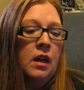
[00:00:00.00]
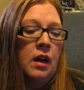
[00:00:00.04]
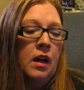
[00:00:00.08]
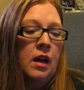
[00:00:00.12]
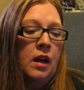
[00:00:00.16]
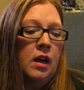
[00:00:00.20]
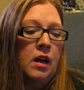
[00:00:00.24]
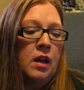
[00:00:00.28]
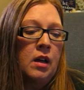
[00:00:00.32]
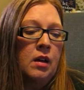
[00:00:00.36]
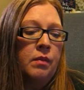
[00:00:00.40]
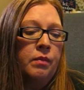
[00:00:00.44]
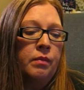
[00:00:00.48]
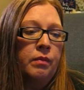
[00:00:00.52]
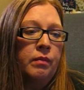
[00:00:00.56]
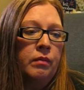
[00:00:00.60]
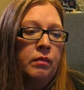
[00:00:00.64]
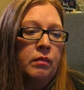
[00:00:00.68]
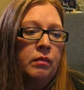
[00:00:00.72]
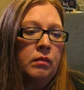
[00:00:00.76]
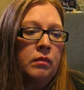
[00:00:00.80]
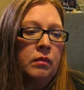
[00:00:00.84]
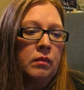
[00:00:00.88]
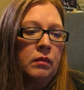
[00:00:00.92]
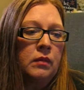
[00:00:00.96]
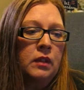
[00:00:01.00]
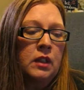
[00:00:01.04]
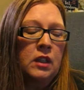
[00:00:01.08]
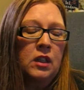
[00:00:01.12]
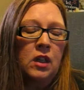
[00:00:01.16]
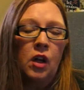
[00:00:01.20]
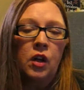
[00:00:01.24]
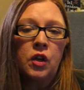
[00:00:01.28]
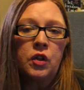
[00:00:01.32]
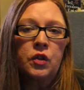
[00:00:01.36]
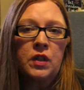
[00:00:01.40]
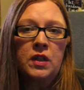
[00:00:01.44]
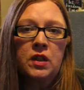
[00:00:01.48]
Um, the
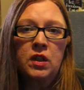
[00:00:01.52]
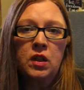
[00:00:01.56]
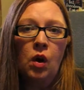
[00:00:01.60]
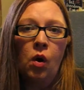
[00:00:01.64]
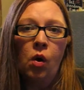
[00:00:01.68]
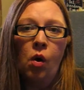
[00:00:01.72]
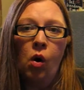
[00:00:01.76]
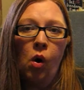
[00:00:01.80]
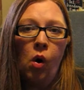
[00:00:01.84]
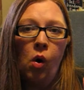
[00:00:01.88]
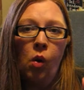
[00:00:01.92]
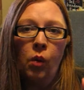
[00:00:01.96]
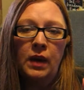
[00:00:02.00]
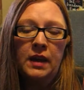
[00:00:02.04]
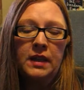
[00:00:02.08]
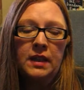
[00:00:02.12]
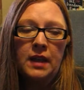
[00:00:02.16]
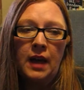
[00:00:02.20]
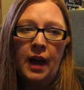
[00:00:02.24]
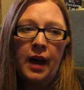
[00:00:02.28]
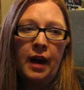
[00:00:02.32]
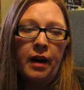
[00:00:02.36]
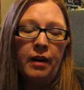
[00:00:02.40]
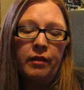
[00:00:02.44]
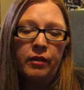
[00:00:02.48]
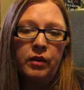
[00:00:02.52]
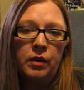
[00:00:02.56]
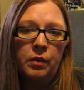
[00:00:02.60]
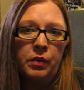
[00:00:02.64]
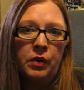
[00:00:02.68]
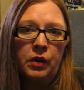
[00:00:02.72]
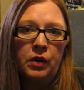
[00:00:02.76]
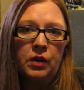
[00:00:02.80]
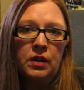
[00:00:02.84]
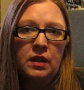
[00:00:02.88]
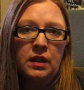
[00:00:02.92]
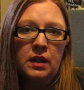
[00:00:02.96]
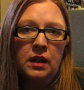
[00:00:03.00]
Dollar Trees don't always have the
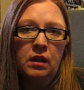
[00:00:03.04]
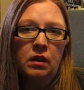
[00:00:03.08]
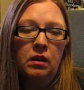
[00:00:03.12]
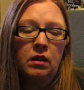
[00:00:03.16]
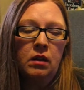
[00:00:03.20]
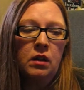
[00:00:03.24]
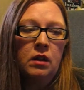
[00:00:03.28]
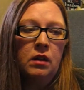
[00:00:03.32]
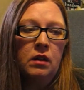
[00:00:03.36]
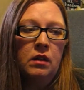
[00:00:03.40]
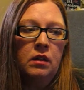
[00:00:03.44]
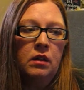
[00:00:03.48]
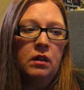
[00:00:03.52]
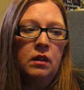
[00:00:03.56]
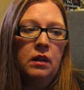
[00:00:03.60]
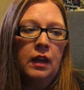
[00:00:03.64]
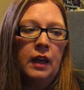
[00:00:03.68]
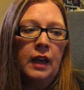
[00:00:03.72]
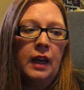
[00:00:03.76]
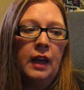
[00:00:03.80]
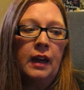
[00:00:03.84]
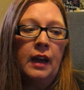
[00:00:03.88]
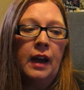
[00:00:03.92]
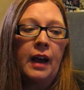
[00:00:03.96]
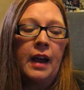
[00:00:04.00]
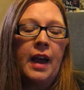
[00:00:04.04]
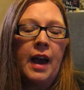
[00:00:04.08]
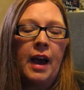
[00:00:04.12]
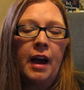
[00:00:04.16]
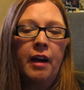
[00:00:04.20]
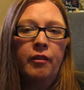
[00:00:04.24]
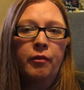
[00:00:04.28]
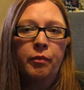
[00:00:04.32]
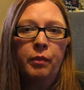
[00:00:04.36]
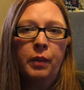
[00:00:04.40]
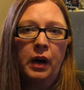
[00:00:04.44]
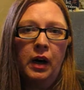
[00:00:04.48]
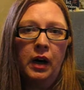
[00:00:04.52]
pure silk, and I
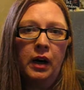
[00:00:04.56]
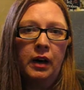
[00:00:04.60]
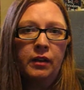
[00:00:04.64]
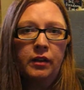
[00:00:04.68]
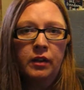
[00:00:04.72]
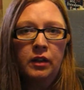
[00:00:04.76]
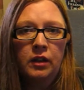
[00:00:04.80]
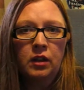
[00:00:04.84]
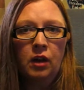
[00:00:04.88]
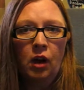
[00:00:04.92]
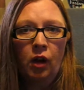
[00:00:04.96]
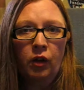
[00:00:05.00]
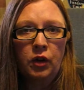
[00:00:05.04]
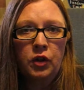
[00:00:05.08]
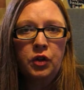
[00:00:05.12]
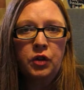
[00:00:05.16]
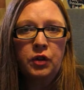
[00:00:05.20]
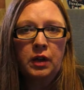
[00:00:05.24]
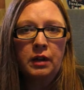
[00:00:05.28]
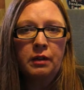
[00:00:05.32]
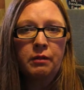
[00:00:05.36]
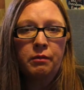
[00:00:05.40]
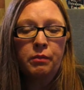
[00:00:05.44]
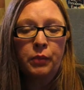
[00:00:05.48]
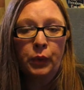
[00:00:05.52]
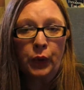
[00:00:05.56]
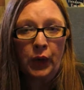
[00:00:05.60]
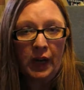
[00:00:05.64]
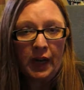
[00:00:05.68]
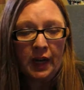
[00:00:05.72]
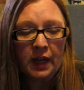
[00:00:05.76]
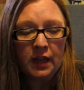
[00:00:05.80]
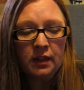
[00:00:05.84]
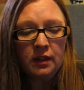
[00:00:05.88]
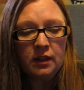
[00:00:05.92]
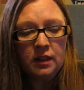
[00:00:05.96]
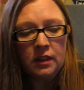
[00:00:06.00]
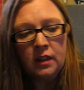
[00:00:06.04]
have bought the Dollar Tree
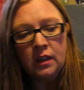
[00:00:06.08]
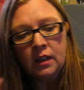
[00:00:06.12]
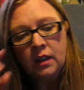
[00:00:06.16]
brand,